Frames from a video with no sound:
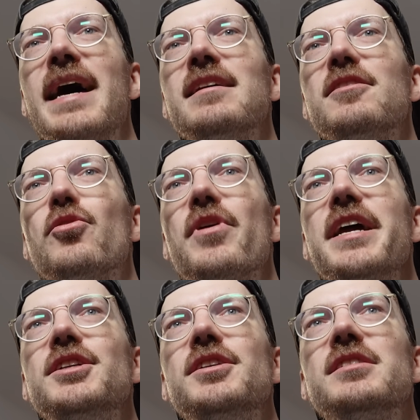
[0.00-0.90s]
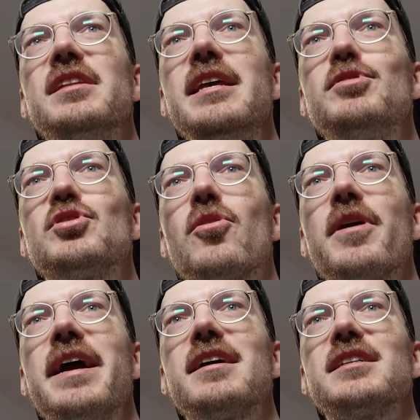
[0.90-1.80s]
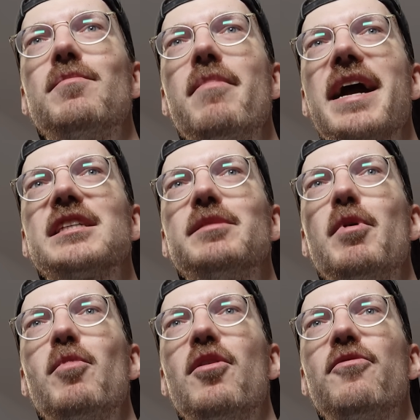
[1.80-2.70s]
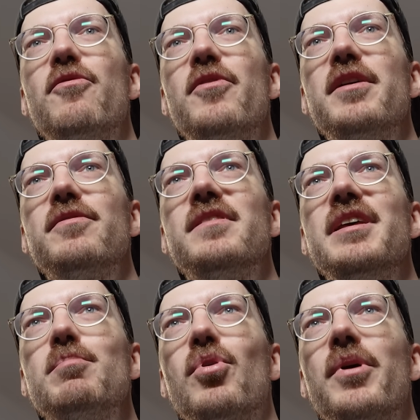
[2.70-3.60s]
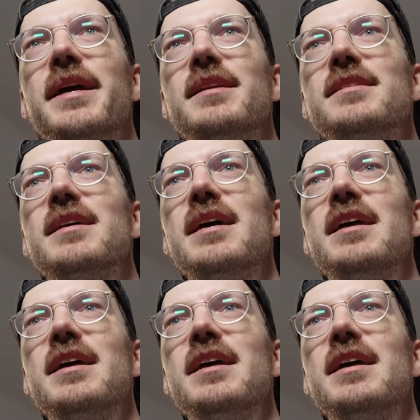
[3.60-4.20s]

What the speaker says: And the duration sleep score here has a maximum of 50 points,